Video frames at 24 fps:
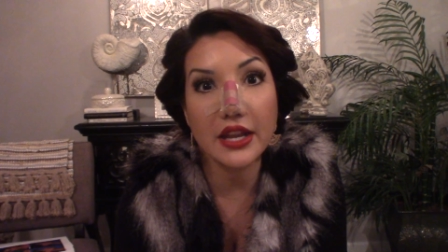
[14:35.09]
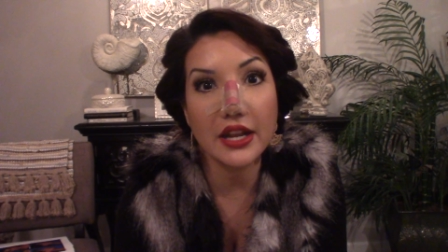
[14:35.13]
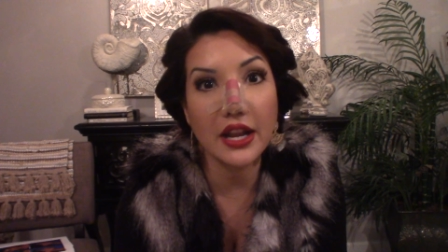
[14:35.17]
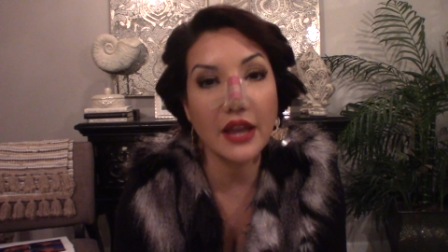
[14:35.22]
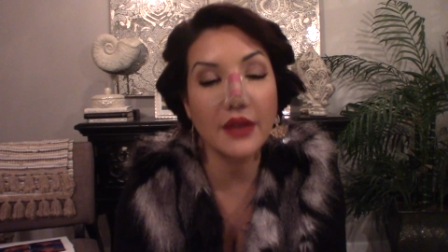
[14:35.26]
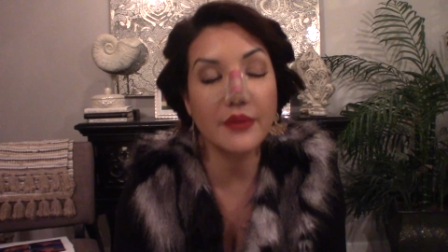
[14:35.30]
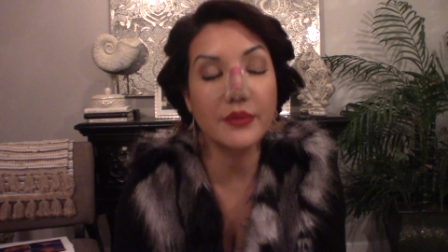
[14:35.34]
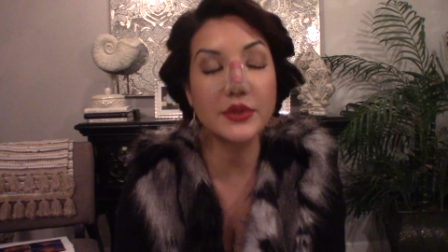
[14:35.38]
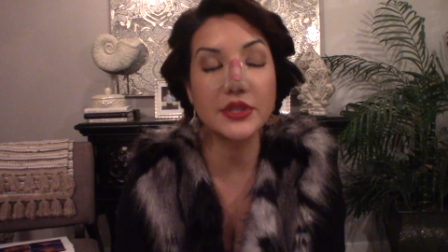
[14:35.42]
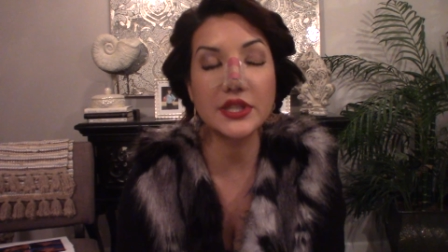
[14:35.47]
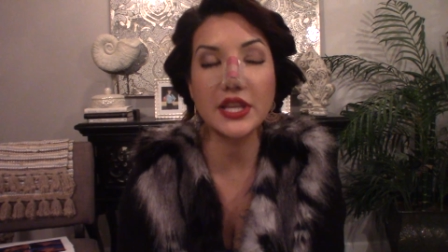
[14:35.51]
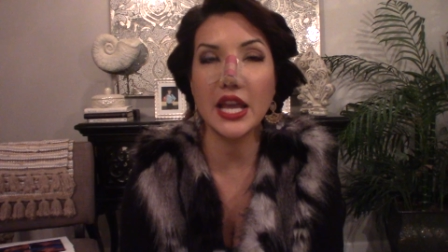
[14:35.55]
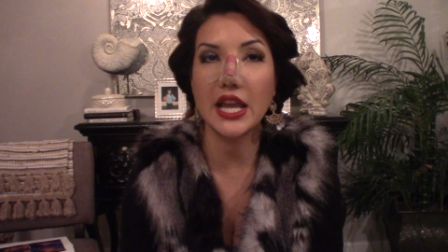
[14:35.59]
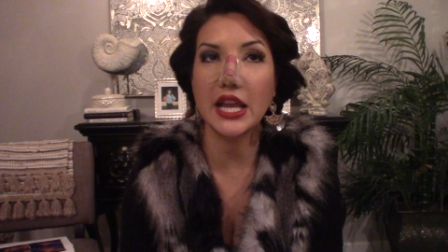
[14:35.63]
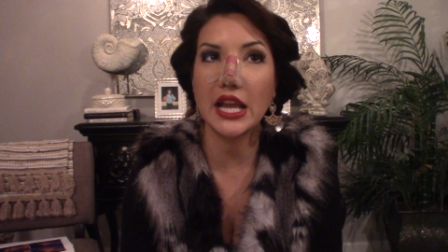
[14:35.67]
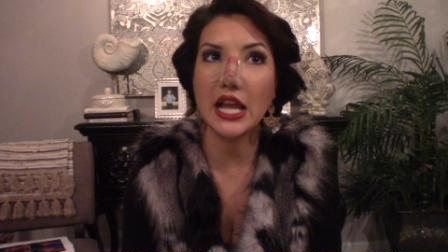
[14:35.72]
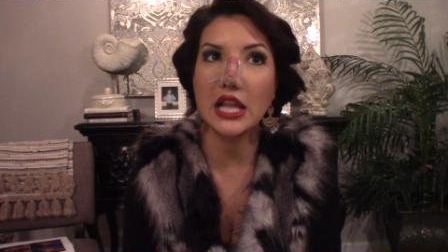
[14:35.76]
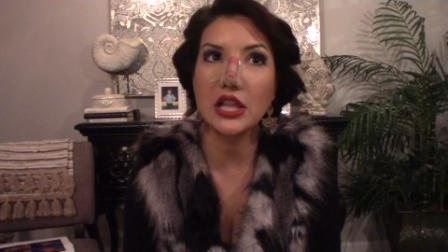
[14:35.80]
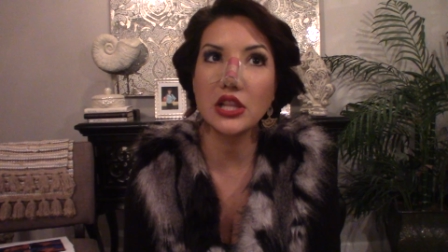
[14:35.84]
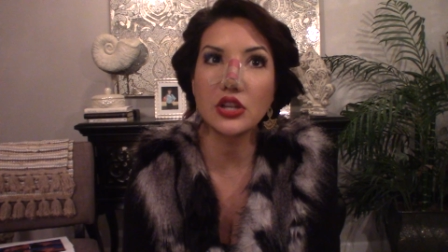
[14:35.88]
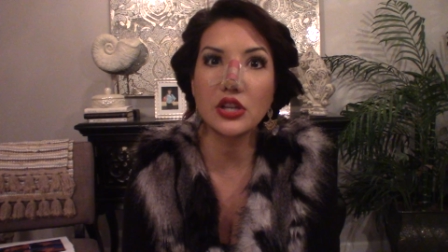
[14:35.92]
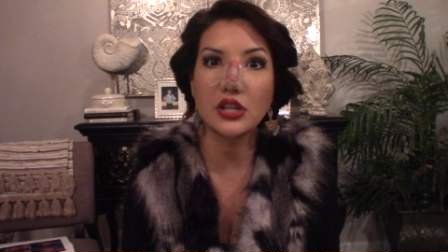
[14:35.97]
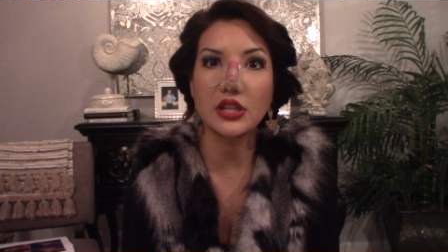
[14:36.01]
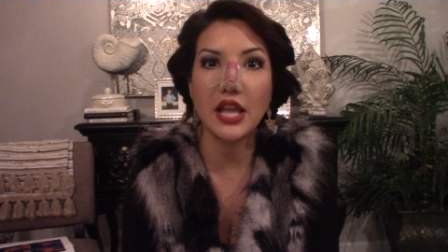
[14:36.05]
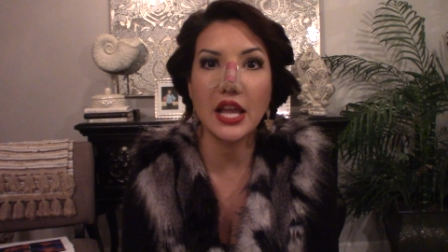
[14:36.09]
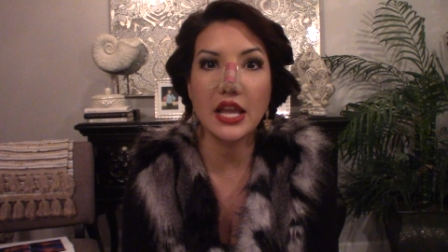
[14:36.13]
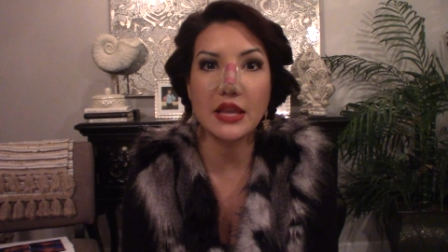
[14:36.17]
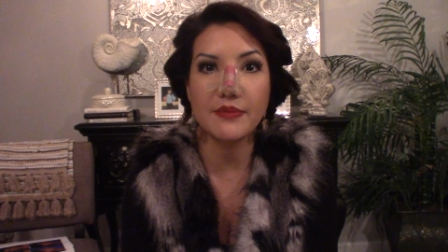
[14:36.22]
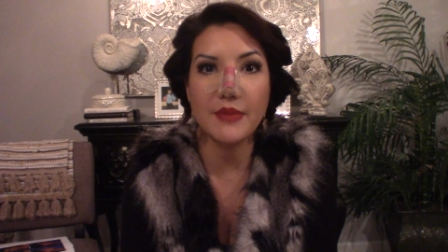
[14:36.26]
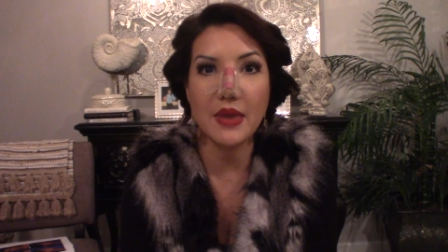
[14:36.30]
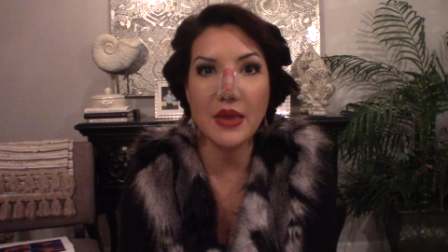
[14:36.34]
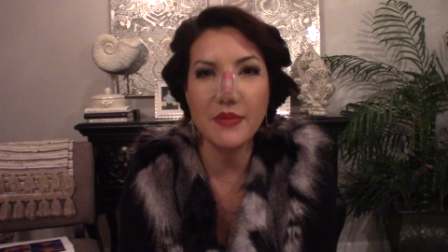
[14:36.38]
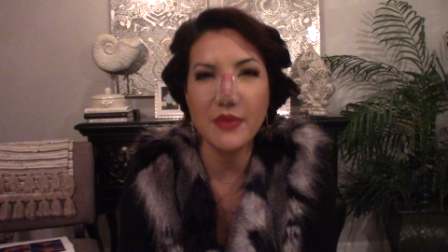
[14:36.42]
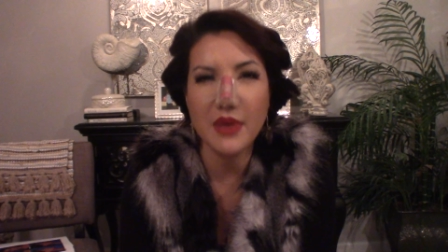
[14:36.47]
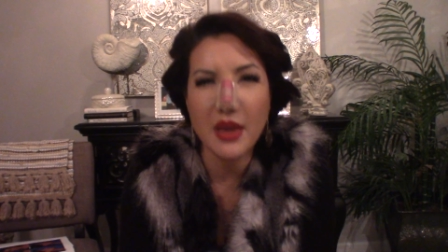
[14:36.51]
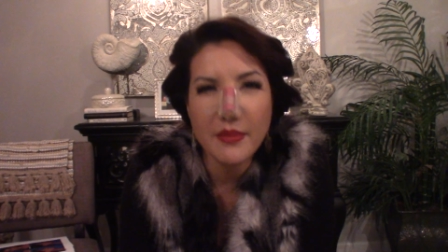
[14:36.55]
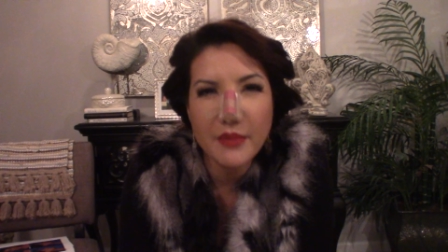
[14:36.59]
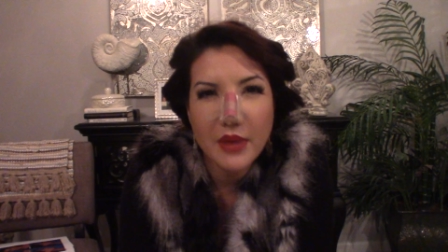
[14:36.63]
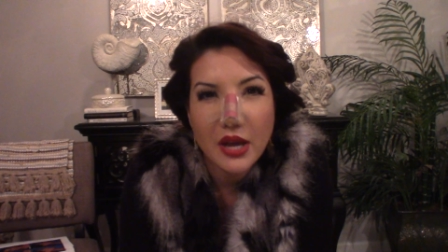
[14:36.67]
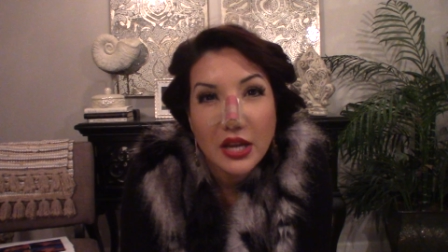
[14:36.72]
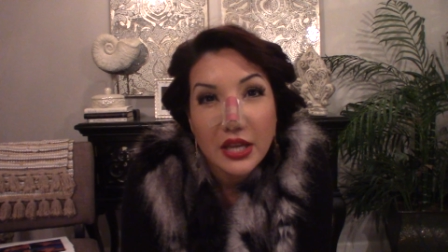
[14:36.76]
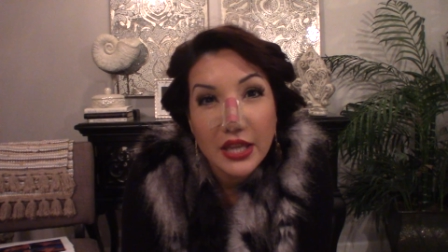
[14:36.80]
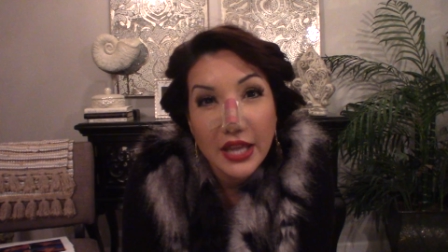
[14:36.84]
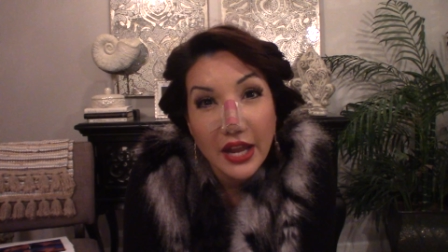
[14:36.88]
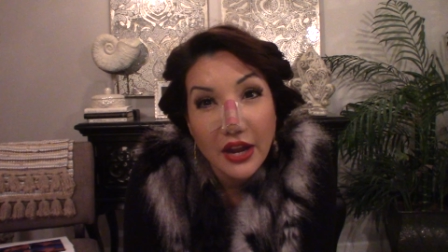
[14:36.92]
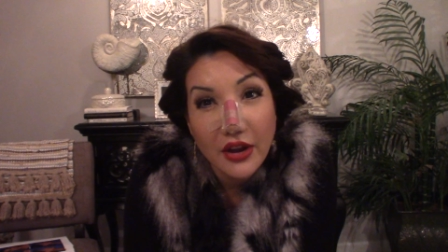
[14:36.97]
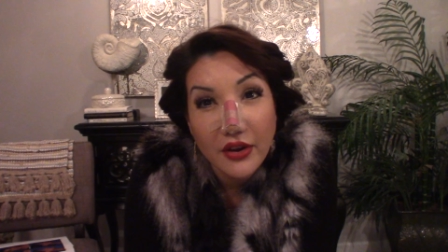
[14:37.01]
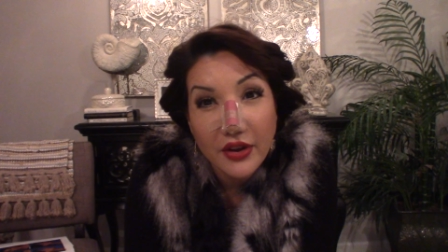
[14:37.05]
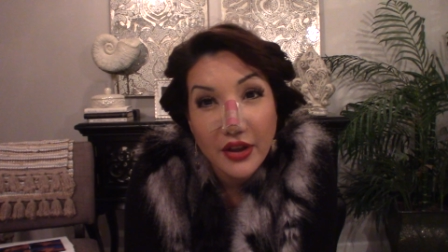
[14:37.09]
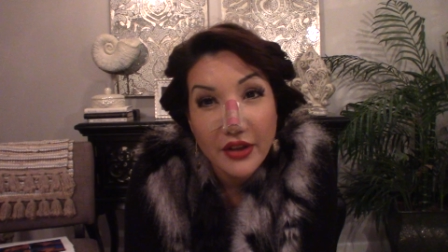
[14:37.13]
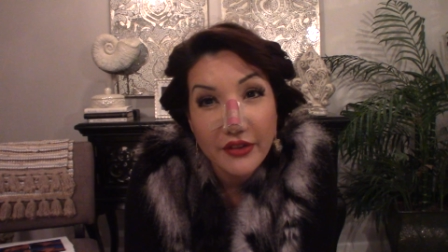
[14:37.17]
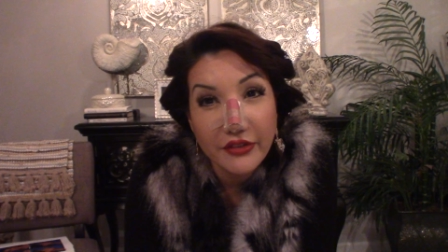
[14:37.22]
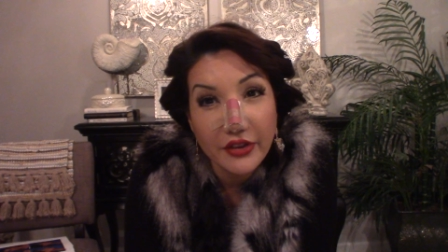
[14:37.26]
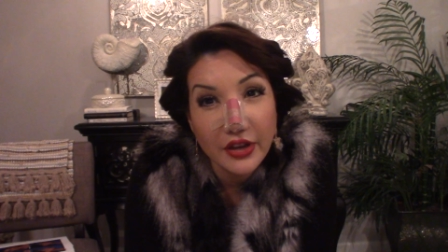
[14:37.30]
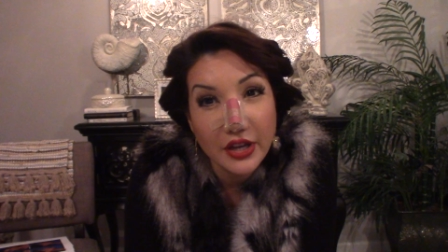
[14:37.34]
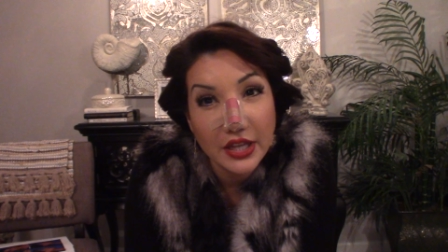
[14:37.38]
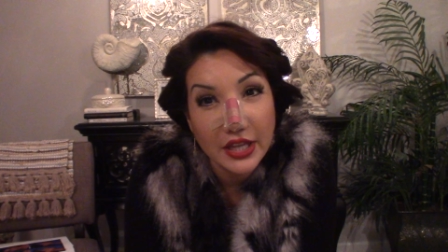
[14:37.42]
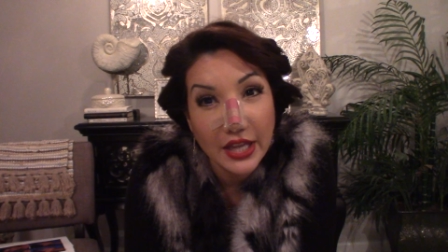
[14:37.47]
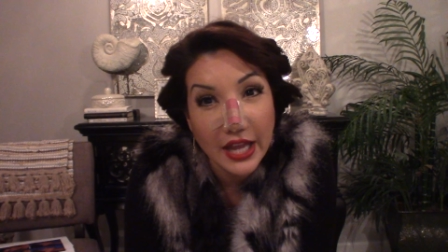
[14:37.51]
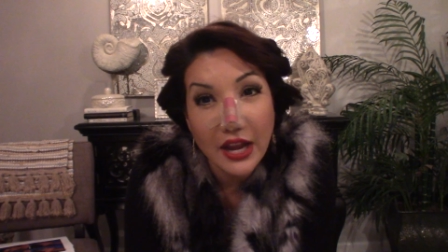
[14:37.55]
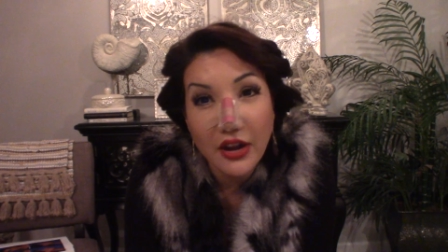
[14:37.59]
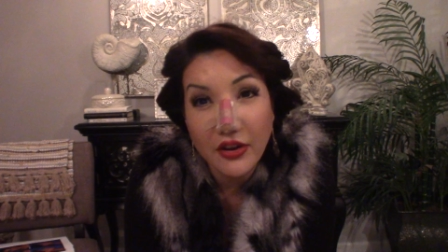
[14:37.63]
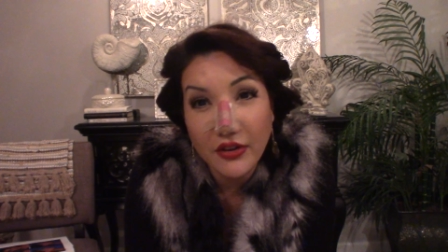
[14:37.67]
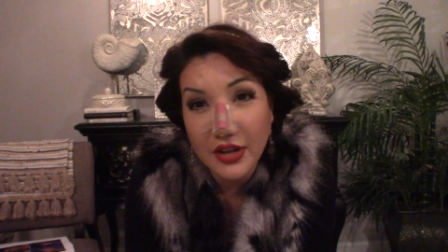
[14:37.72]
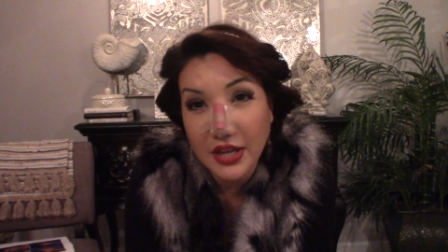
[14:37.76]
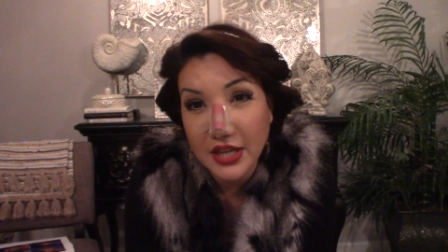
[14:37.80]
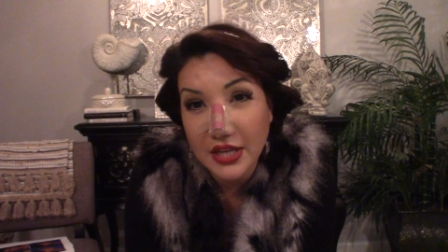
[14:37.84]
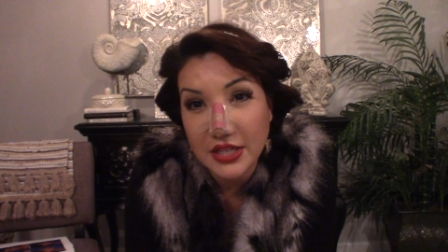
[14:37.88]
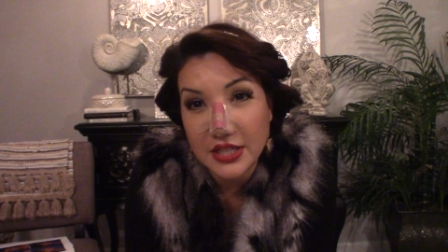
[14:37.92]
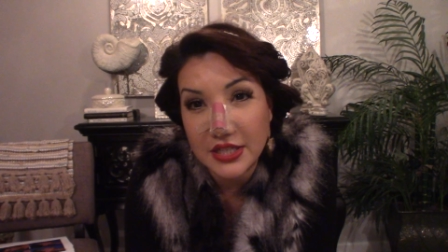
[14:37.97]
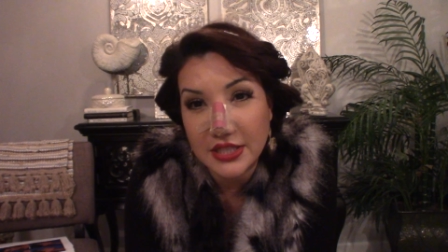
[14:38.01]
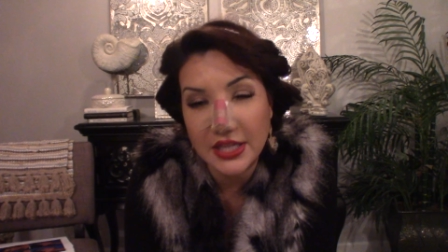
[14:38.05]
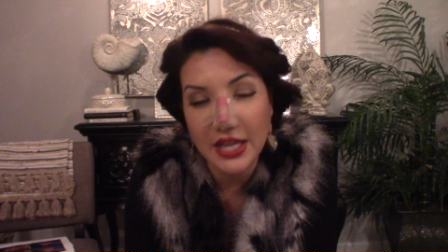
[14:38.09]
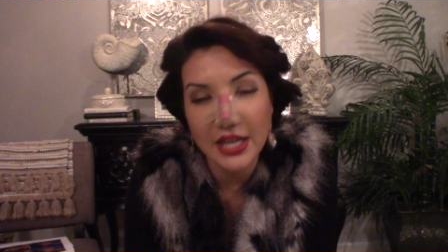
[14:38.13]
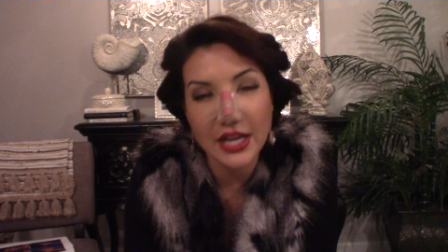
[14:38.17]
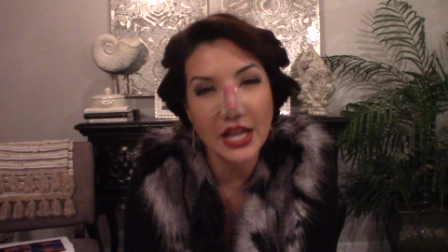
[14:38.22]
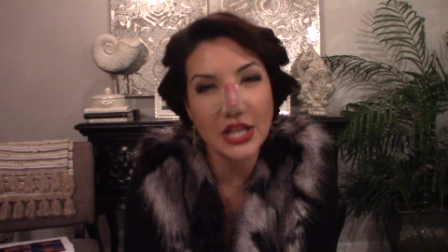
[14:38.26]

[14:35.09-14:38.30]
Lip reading: I was like, I look like maybe I'm of Hungarian descent.